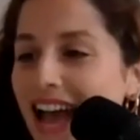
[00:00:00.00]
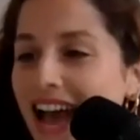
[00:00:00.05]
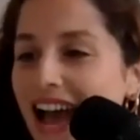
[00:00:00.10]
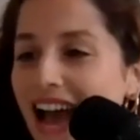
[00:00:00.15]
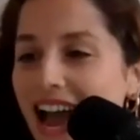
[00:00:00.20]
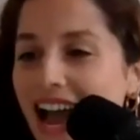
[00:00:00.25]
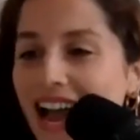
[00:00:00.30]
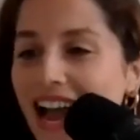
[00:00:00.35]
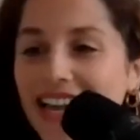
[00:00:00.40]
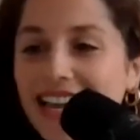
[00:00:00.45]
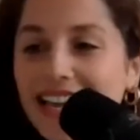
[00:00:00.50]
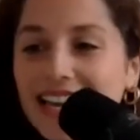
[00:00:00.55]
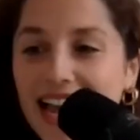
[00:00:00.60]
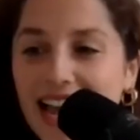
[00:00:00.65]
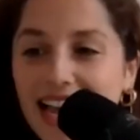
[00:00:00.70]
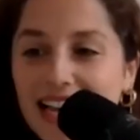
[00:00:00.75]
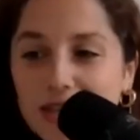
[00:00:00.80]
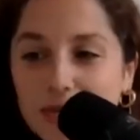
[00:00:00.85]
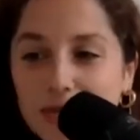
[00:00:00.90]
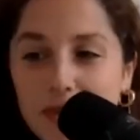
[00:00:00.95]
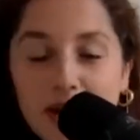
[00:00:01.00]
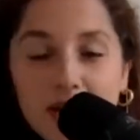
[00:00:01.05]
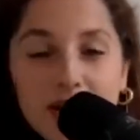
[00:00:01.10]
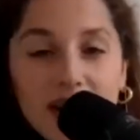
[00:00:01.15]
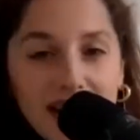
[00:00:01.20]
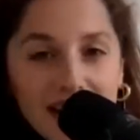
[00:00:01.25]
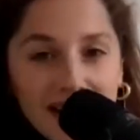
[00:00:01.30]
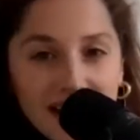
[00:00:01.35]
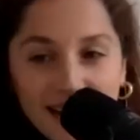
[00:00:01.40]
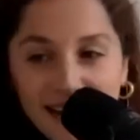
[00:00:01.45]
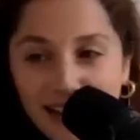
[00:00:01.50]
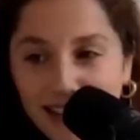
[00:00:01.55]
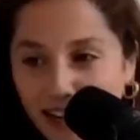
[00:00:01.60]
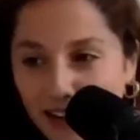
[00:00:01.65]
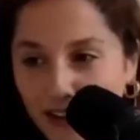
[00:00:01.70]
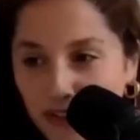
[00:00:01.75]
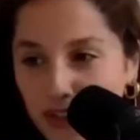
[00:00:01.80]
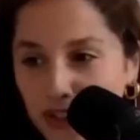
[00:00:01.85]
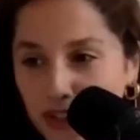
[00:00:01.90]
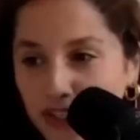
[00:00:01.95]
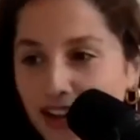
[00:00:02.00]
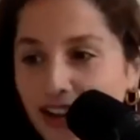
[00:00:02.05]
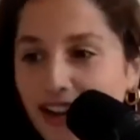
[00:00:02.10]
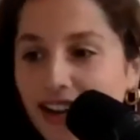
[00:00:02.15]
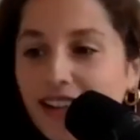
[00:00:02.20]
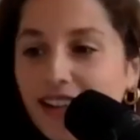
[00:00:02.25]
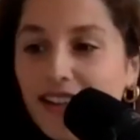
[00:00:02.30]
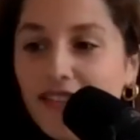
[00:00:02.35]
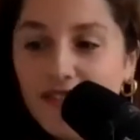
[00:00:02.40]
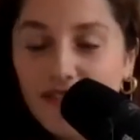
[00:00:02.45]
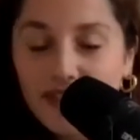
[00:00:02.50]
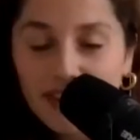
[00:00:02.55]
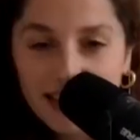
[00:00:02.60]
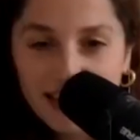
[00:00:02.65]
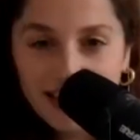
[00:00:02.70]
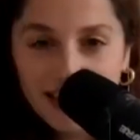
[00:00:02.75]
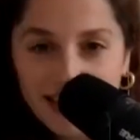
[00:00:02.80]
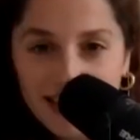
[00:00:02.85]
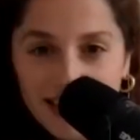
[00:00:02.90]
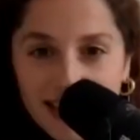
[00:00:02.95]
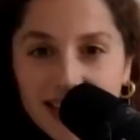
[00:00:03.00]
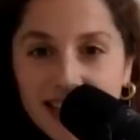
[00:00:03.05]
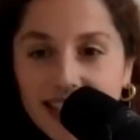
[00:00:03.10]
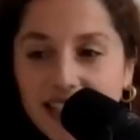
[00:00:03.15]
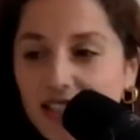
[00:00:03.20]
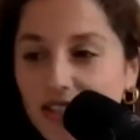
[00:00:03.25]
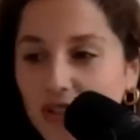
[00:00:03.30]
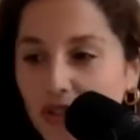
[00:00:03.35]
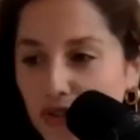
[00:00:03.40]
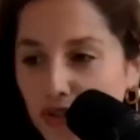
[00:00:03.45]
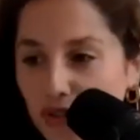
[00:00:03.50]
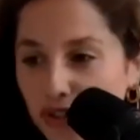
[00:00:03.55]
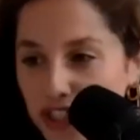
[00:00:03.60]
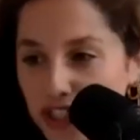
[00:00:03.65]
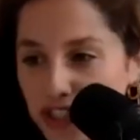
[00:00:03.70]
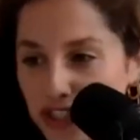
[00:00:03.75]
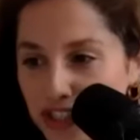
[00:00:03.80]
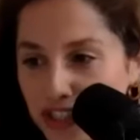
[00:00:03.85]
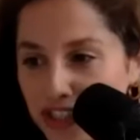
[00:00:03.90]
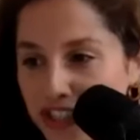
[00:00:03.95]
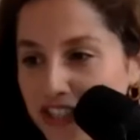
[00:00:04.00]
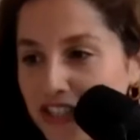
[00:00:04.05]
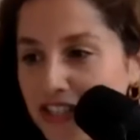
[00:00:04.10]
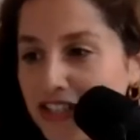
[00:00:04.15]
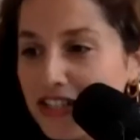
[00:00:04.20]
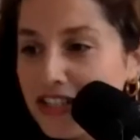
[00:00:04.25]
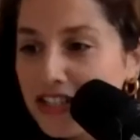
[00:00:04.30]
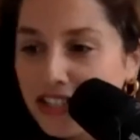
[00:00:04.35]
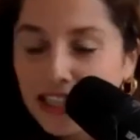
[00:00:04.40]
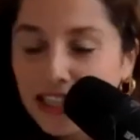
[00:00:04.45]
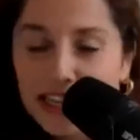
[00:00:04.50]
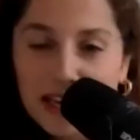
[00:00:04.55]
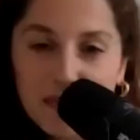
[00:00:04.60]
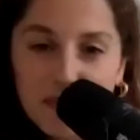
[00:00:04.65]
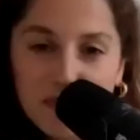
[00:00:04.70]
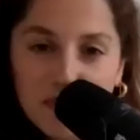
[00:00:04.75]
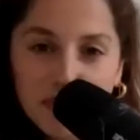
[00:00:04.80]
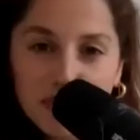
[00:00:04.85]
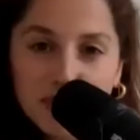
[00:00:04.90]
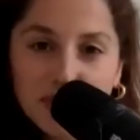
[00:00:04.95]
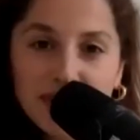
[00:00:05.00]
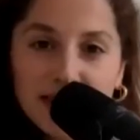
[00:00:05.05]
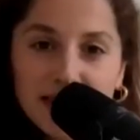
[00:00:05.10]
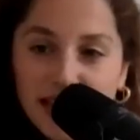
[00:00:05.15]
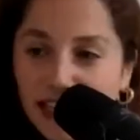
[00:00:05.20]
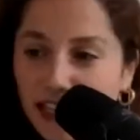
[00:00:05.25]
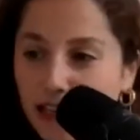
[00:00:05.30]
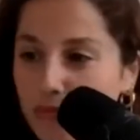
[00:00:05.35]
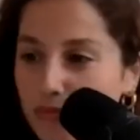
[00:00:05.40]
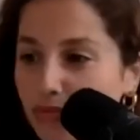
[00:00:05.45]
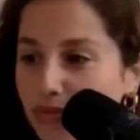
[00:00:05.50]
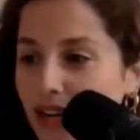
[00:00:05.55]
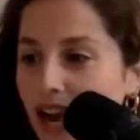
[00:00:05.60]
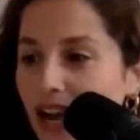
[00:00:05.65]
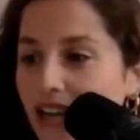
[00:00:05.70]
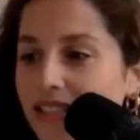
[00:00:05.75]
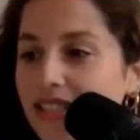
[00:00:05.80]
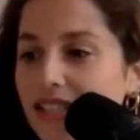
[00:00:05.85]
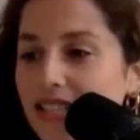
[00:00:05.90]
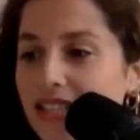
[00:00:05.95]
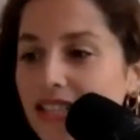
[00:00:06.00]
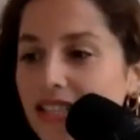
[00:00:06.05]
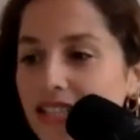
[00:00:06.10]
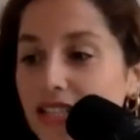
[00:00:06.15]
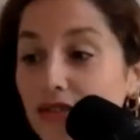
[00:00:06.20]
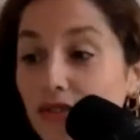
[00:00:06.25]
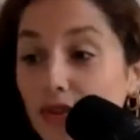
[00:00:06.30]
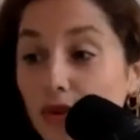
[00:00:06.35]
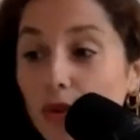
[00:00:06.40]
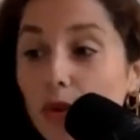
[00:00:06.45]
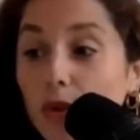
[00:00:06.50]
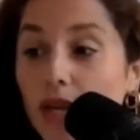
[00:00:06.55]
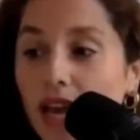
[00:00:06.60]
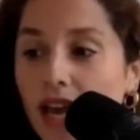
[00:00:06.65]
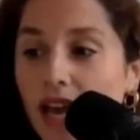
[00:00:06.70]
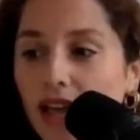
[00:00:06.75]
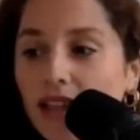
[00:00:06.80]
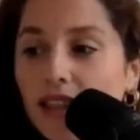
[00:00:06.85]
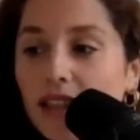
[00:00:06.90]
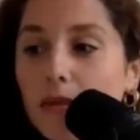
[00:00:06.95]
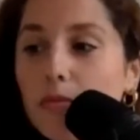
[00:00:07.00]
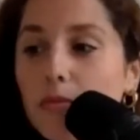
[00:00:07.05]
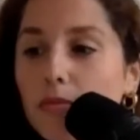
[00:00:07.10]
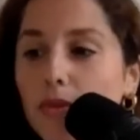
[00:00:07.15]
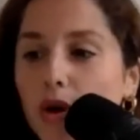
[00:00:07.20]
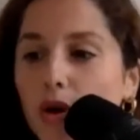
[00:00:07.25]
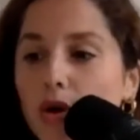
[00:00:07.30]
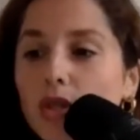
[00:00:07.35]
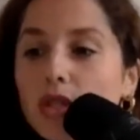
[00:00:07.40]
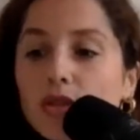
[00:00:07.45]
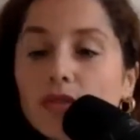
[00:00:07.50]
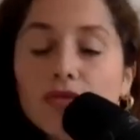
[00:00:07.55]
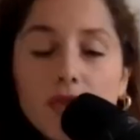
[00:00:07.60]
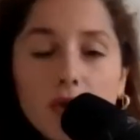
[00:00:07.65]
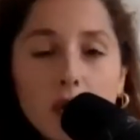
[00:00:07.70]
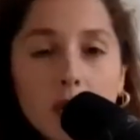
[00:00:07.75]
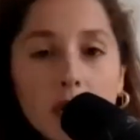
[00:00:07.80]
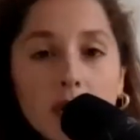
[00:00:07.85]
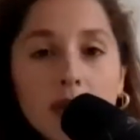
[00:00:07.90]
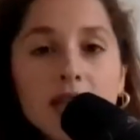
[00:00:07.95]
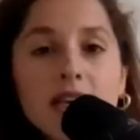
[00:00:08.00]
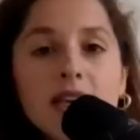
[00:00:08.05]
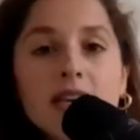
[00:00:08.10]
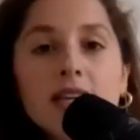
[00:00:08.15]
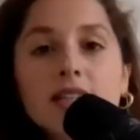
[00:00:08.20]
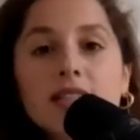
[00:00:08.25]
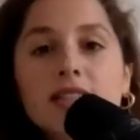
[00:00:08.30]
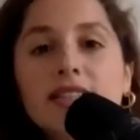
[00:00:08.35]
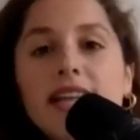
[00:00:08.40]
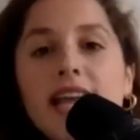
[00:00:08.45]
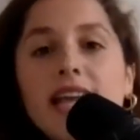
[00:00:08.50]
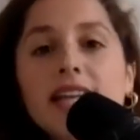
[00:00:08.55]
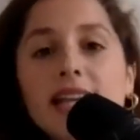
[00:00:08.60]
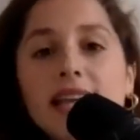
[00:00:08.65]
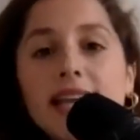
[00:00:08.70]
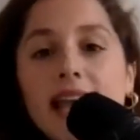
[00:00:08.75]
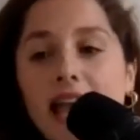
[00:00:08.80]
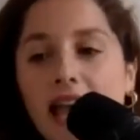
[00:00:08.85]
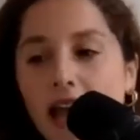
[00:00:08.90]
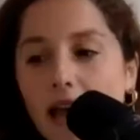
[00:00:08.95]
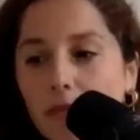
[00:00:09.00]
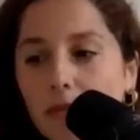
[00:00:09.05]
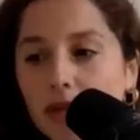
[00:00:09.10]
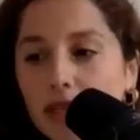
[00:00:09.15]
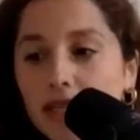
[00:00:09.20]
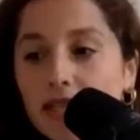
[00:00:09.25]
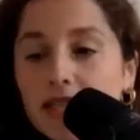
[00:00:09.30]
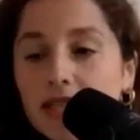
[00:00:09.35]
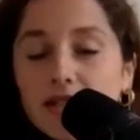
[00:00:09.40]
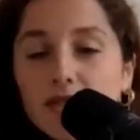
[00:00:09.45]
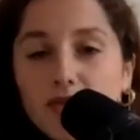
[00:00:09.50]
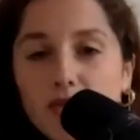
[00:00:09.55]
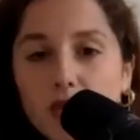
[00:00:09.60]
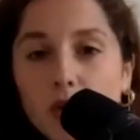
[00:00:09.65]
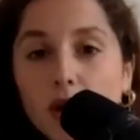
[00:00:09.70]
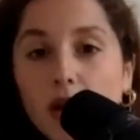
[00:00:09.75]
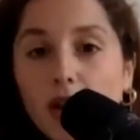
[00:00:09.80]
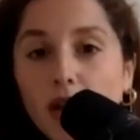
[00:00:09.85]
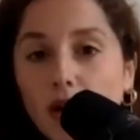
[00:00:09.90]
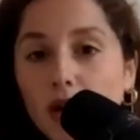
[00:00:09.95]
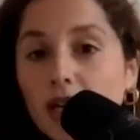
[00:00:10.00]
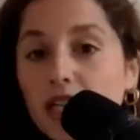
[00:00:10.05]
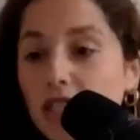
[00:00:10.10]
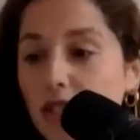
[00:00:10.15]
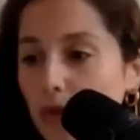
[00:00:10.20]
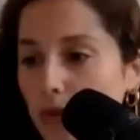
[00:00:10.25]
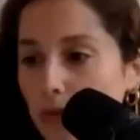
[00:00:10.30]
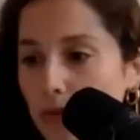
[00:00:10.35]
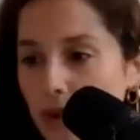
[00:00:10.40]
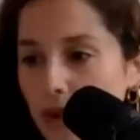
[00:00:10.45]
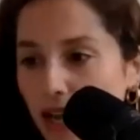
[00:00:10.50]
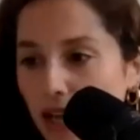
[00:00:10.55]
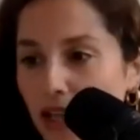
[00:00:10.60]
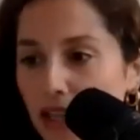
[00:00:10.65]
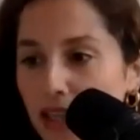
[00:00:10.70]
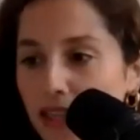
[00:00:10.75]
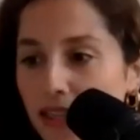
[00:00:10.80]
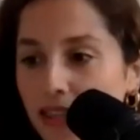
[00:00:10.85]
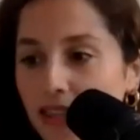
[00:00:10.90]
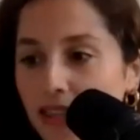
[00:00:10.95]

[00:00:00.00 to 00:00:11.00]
Arie writes about healthy lifestyle, fitness, nutrition, sleep, daily practices for good health, and most of all, creating habits for long-term health.